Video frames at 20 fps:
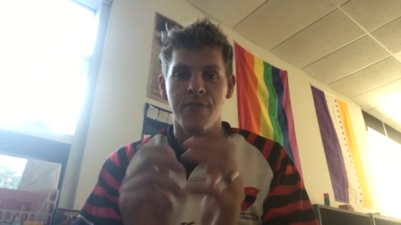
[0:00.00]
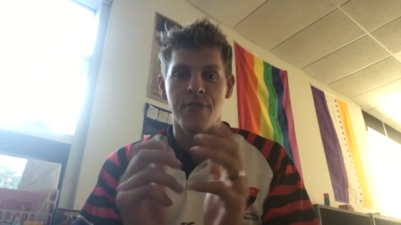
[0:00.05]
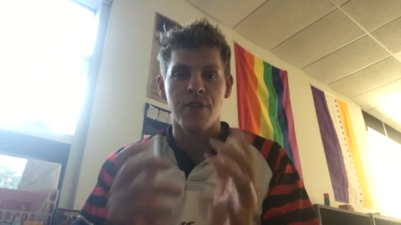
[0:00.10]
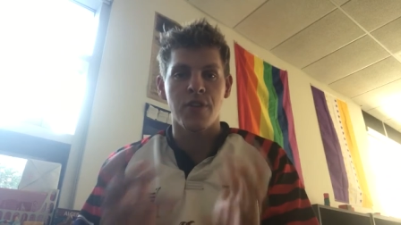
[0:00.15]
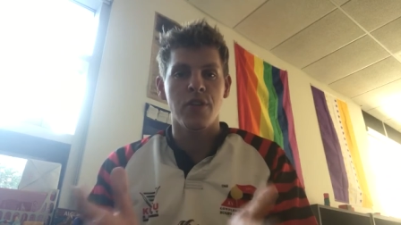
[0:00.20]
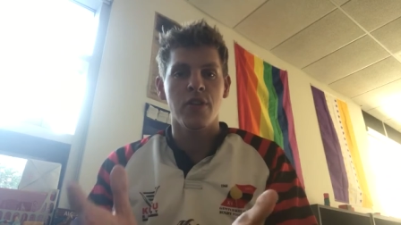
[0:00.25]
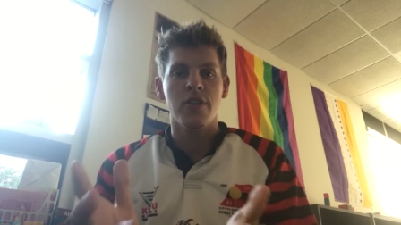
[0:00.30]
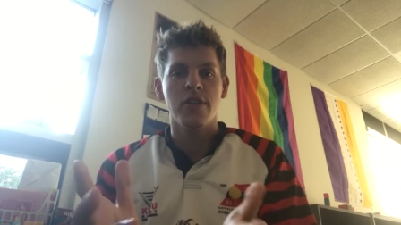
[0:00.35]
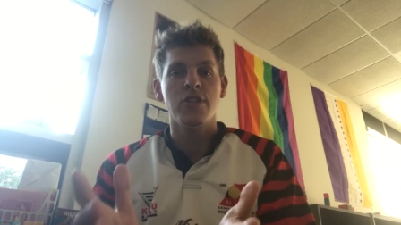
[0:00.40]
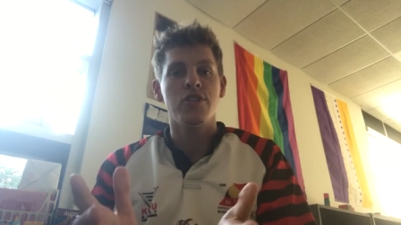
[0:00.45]
If
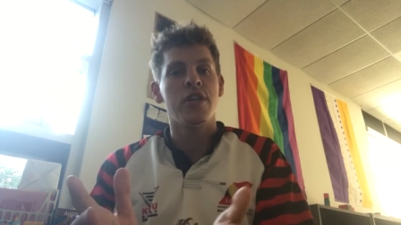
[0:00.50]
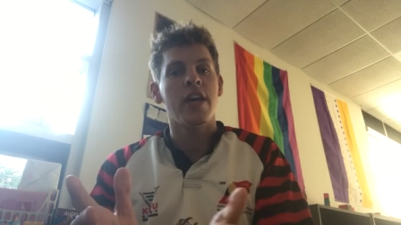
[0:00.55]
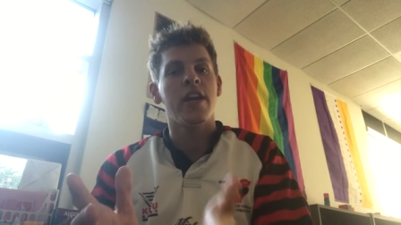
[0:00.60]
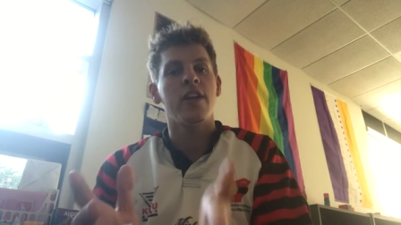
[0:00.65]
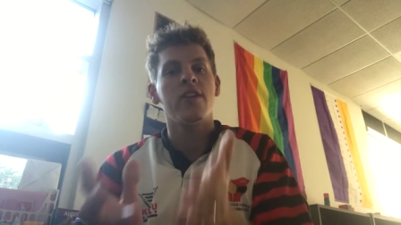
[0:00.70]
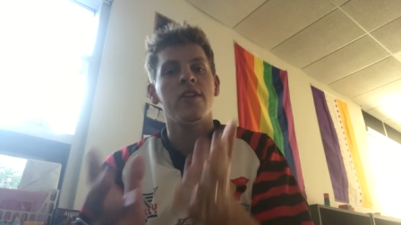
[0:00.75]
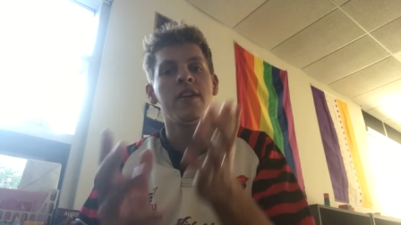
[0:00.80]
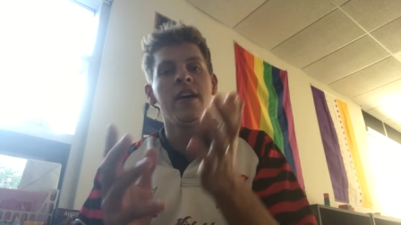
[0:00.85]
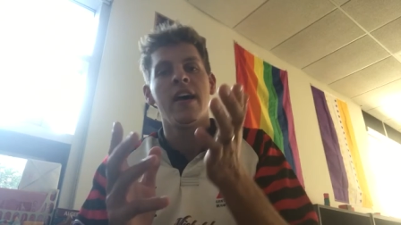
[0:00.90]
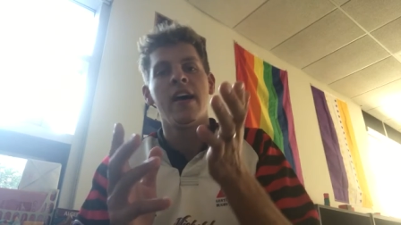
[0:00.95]
you're new to the
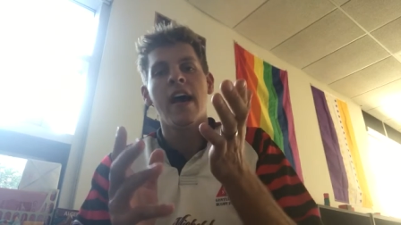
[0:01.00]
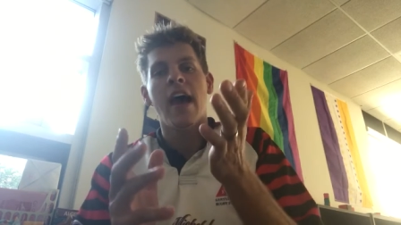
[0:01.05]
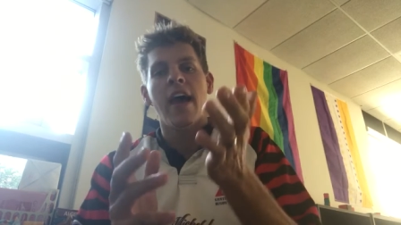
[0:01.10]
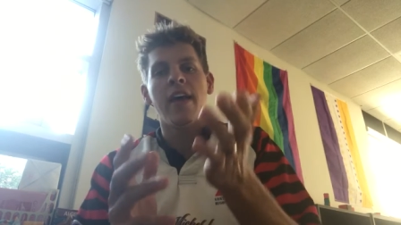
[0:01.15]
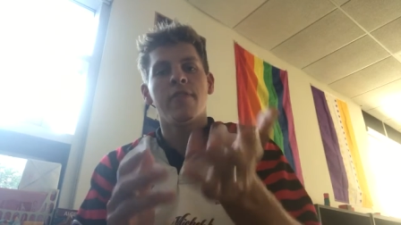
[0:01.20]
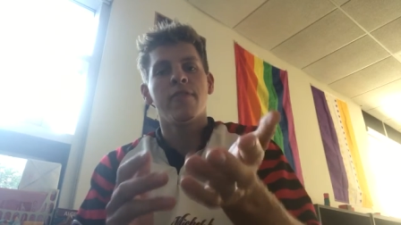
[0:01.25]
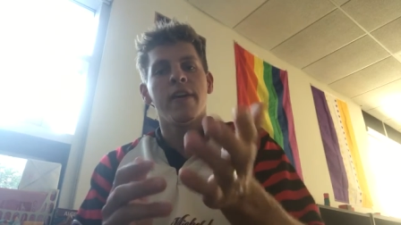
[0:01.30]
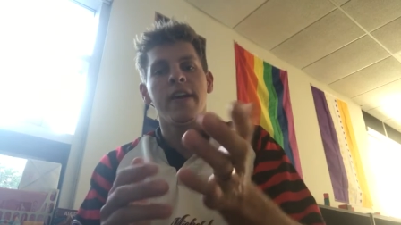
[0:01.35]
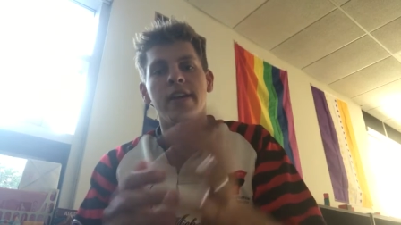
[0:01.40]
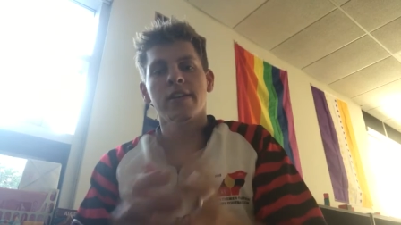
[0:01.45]
channel,
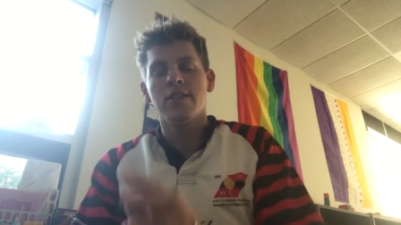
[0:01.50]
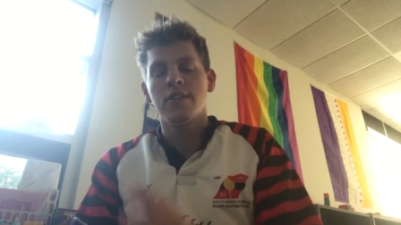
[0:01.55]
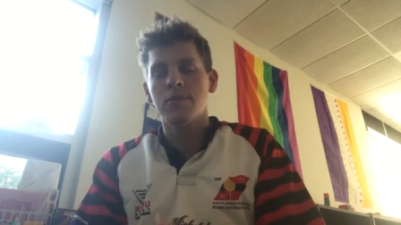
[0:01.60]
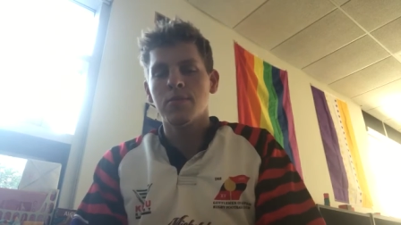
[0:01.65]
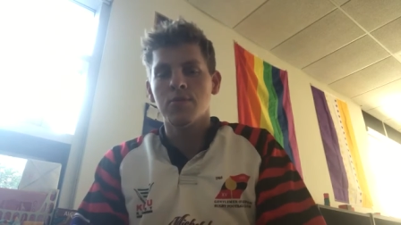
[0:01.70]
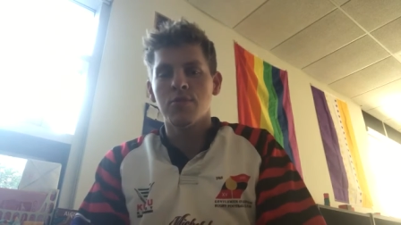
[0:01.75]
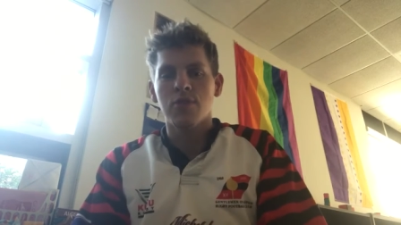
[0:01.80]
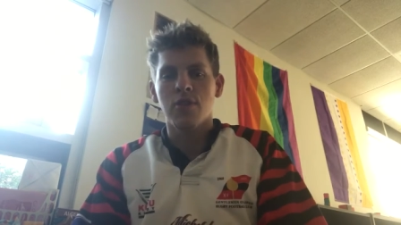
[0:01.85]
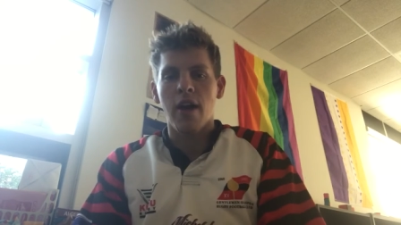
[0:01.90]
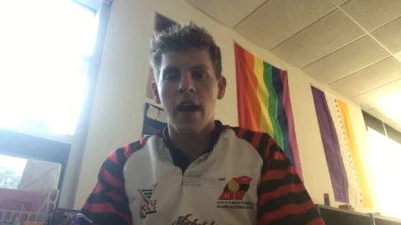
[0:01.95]
I invite you to
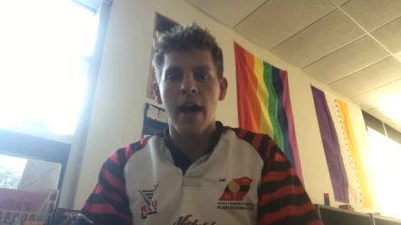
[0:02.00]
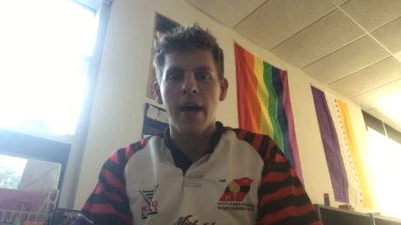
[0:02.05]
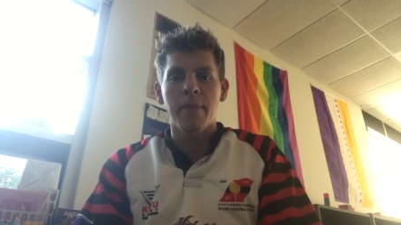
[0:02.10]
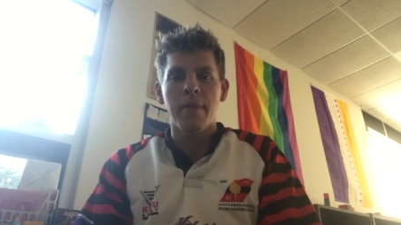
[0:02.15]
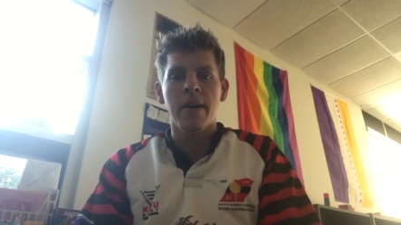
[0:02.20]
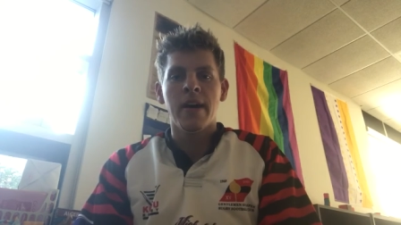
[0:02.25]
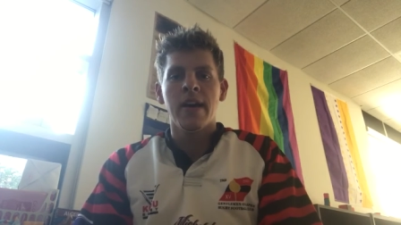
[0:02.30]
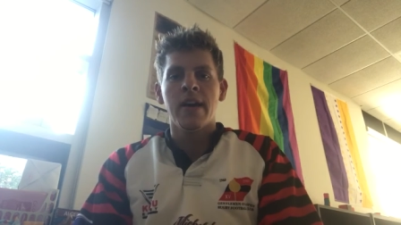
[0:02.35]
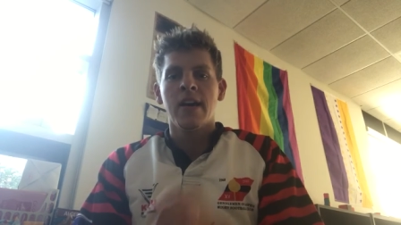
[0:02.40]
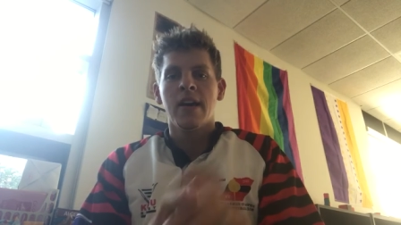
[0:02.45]

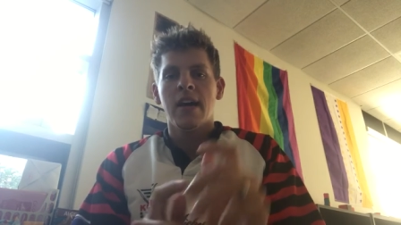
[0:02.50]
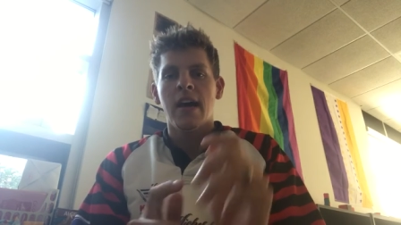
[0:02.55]
subscribe.